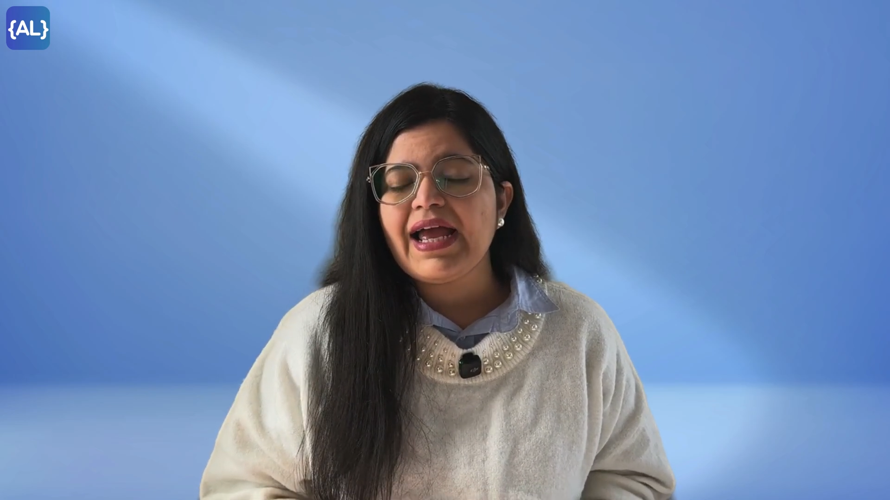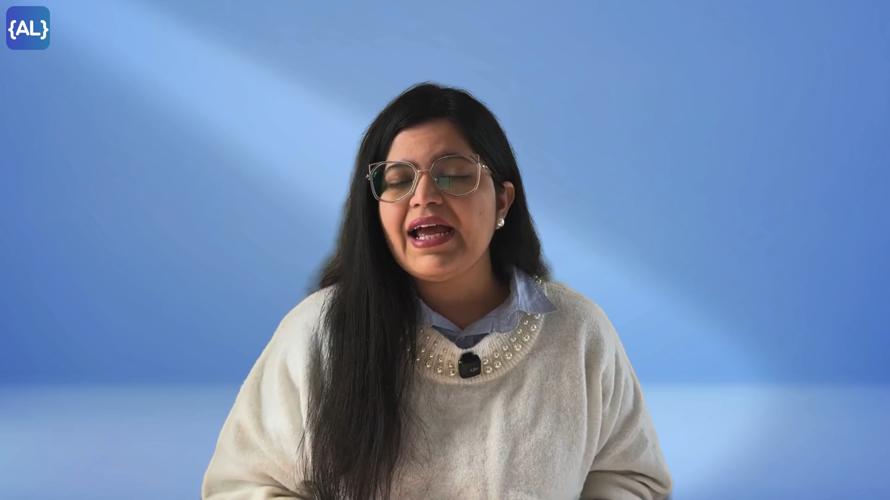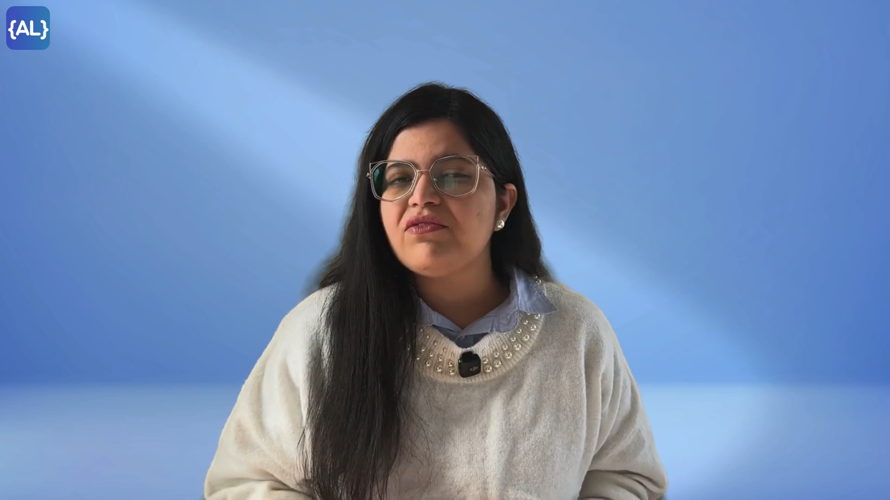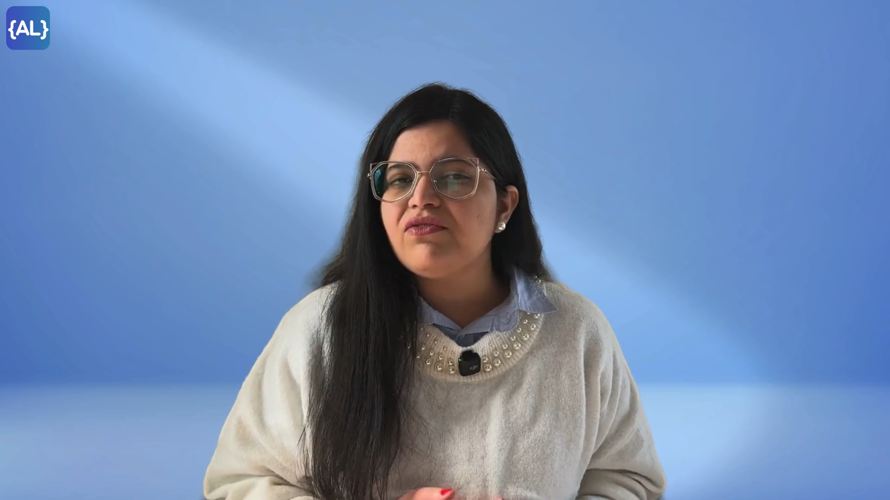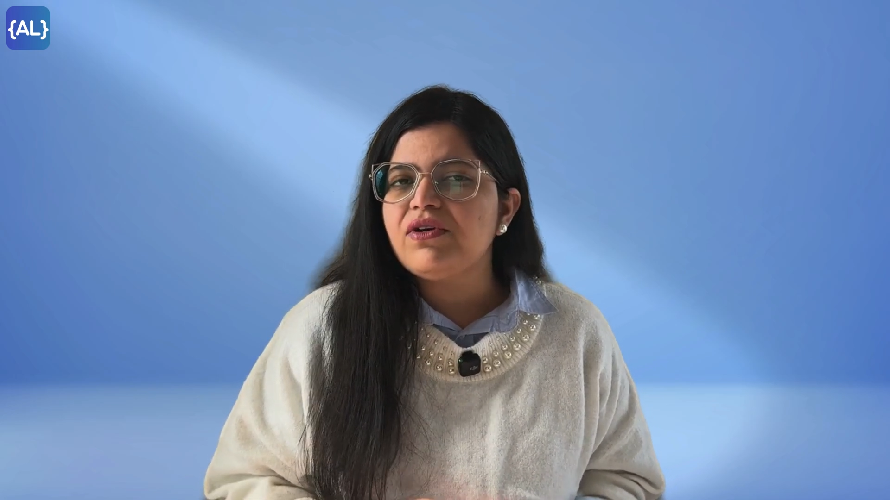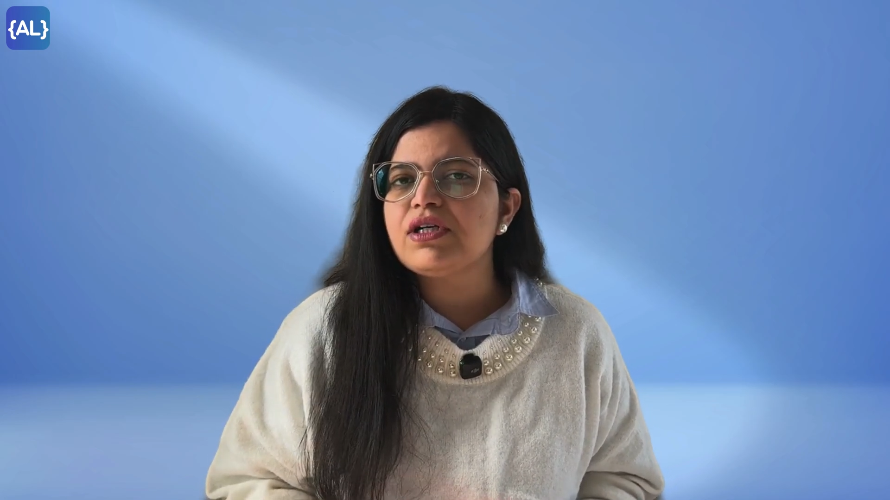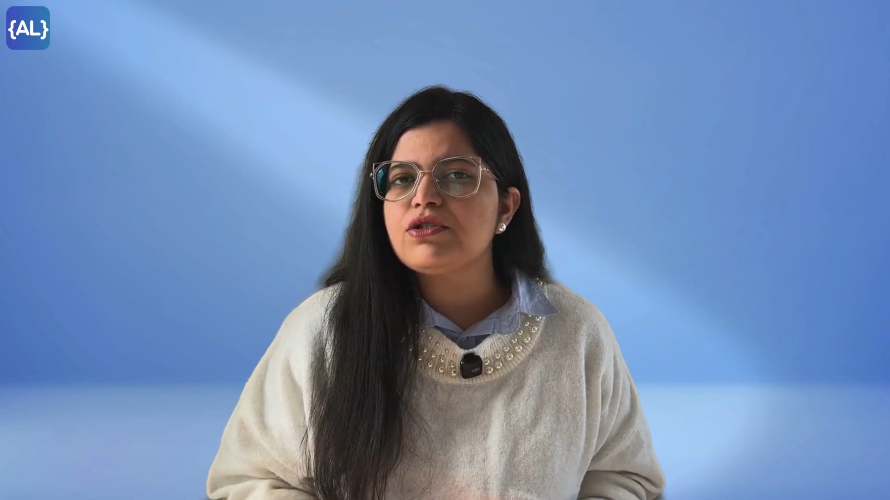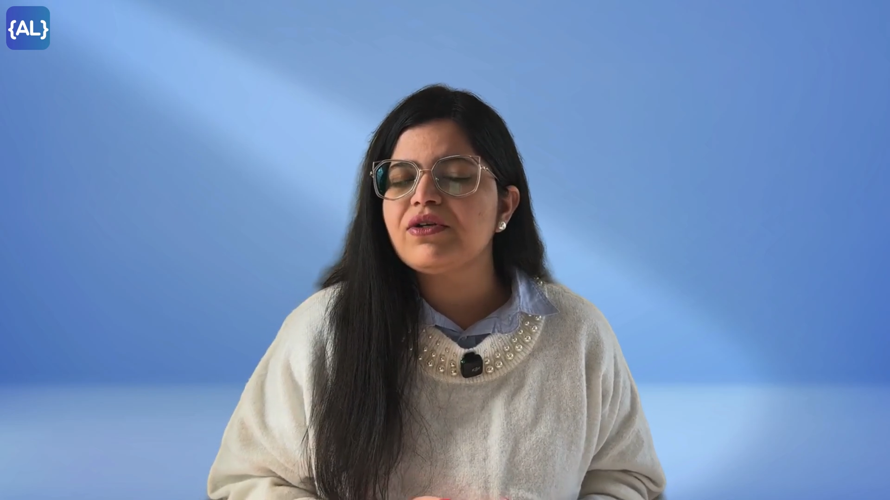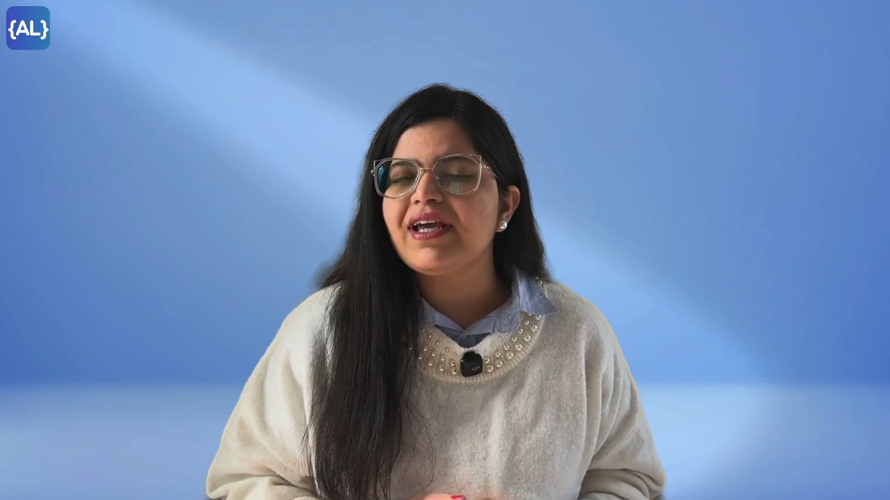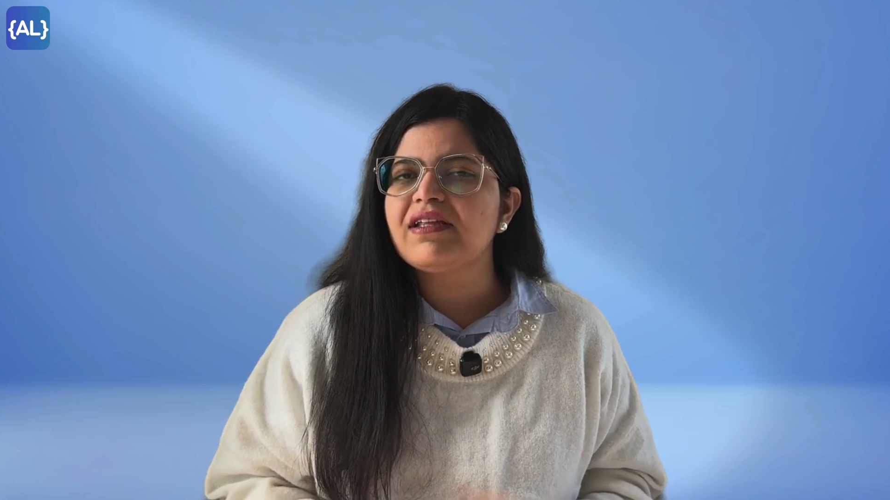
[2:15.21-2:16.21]
and work
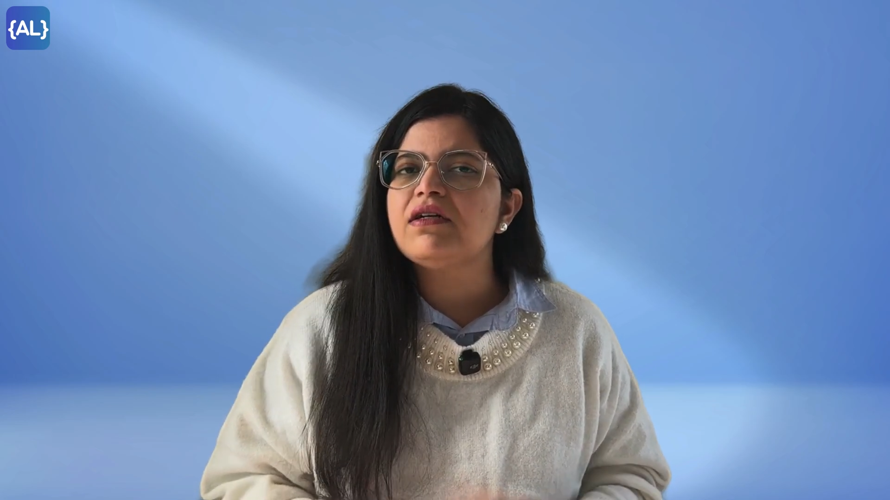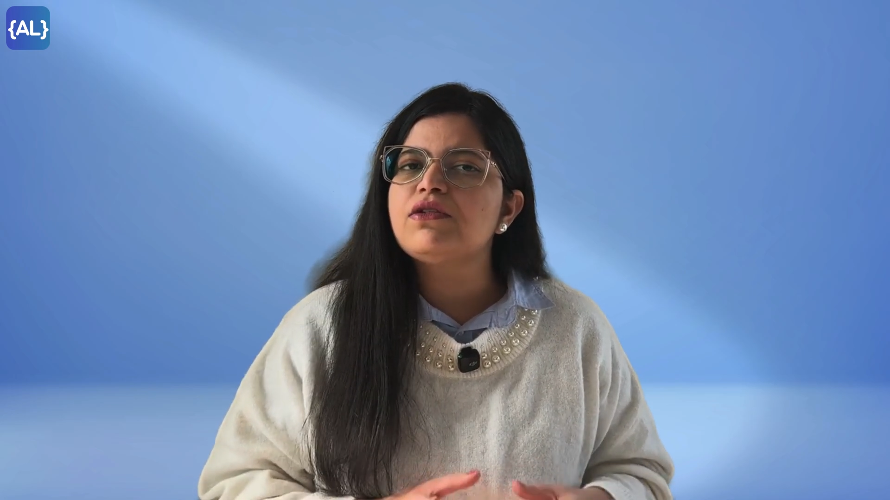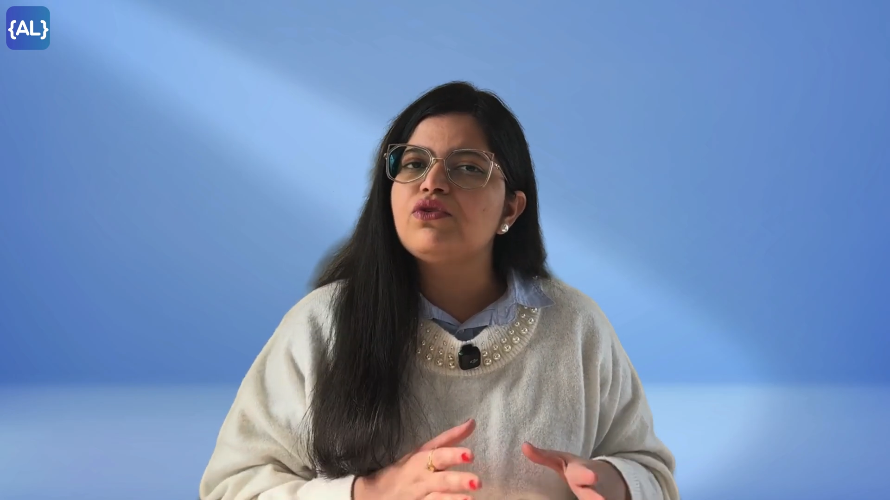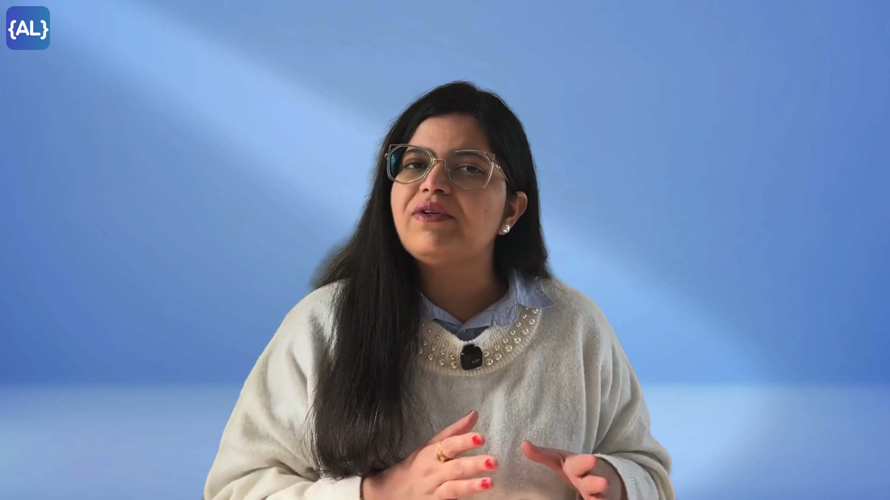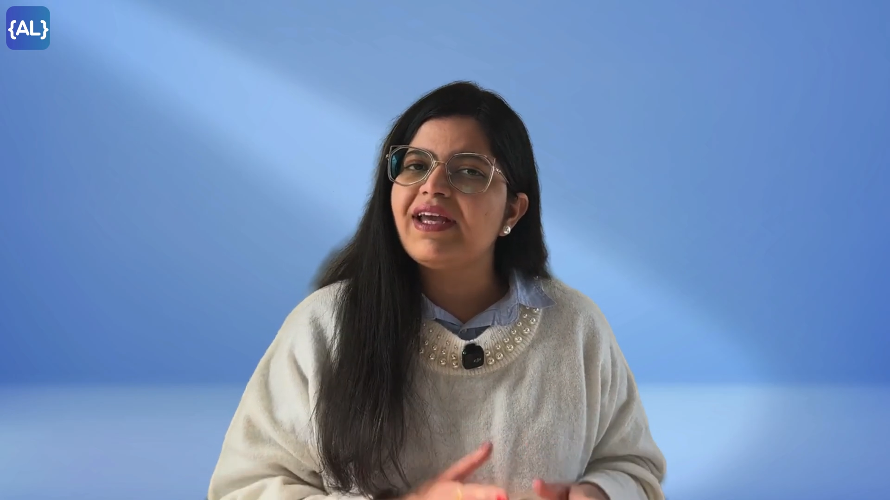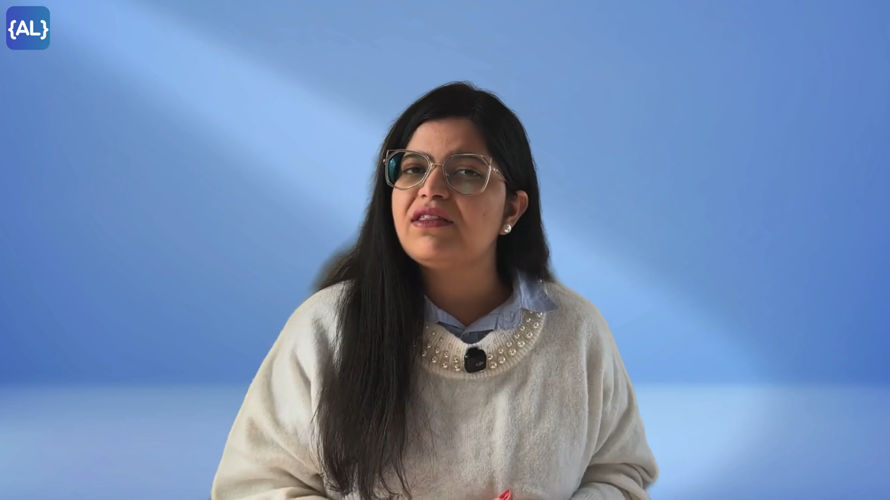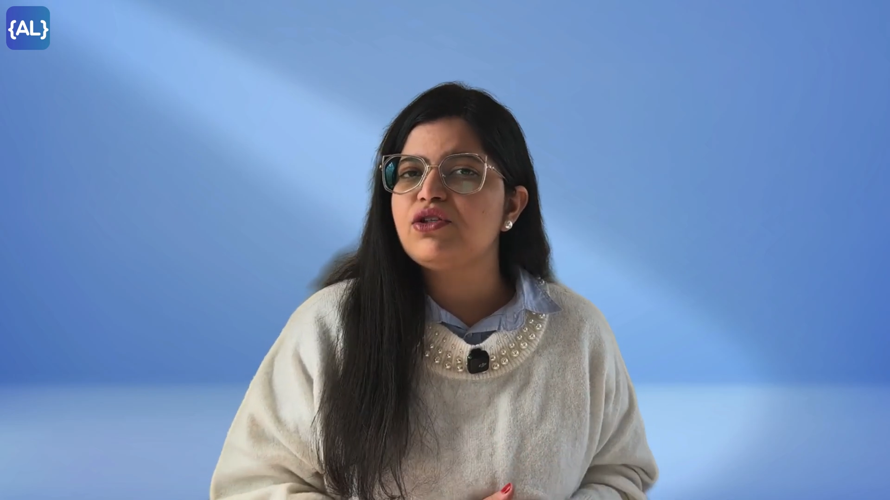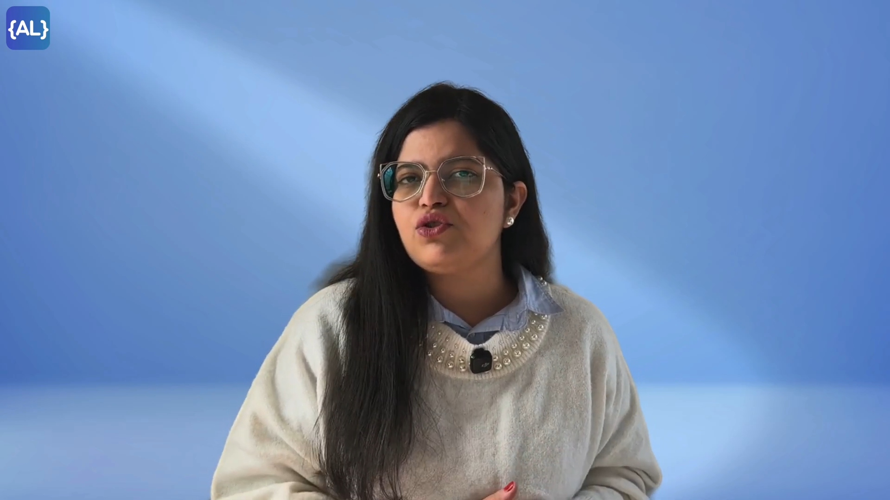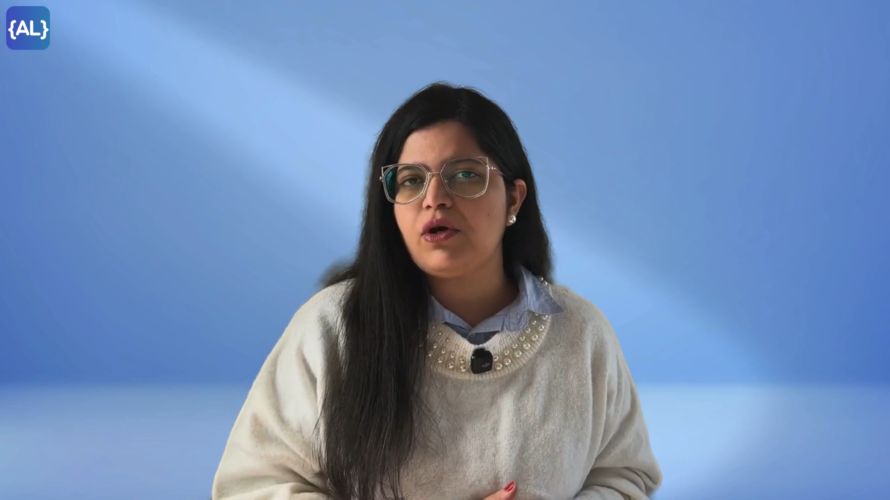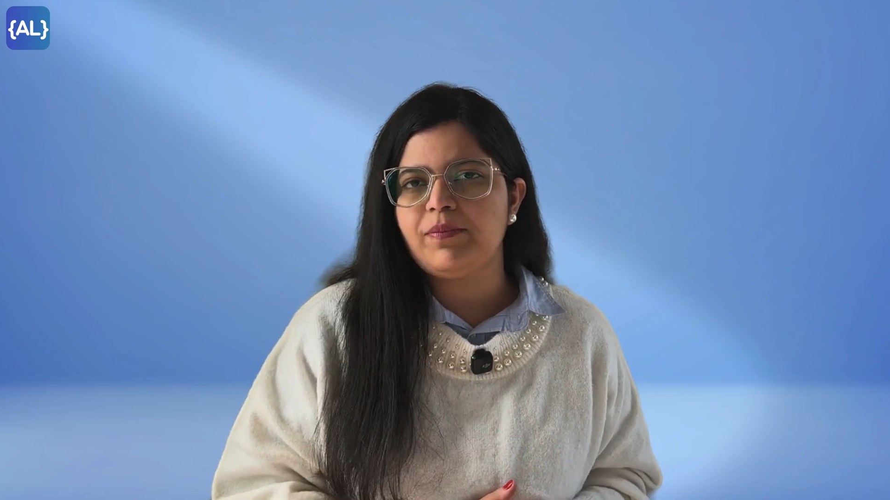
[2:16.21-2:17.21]
together to get the
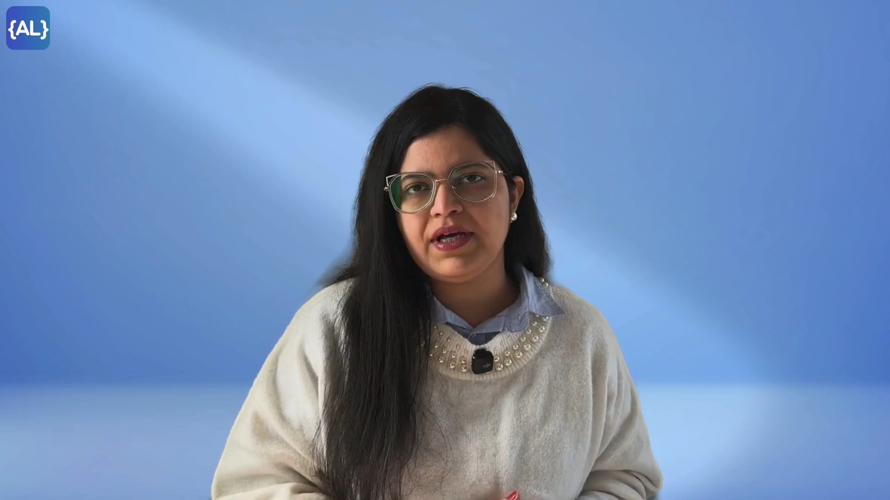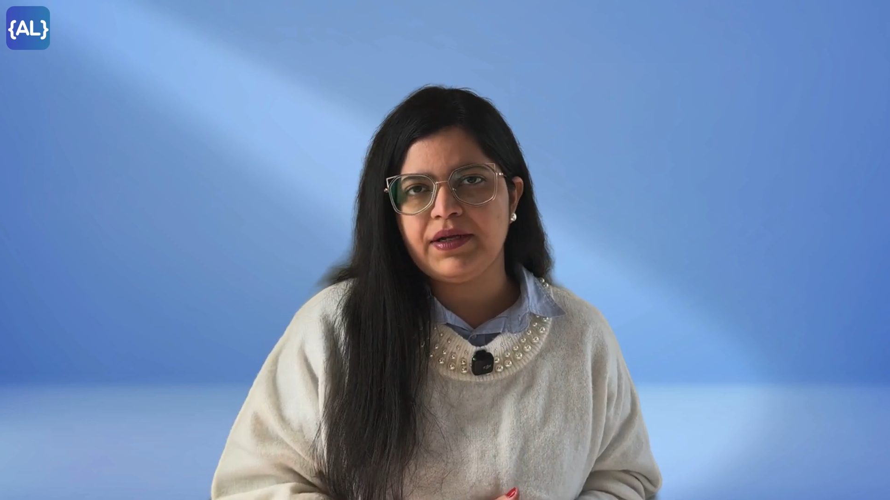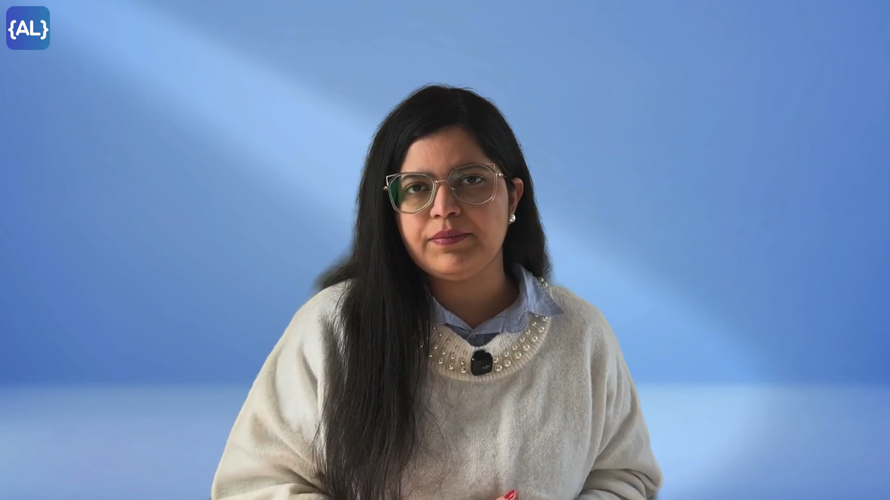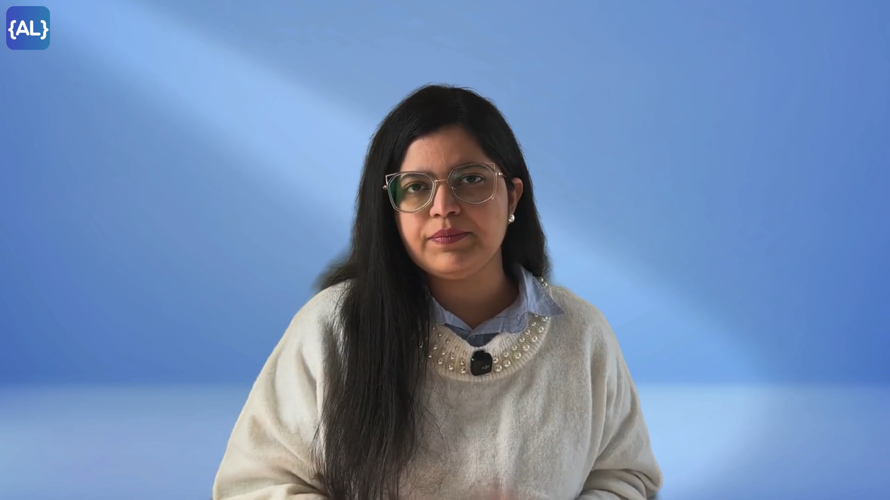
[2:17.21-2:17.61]
job done.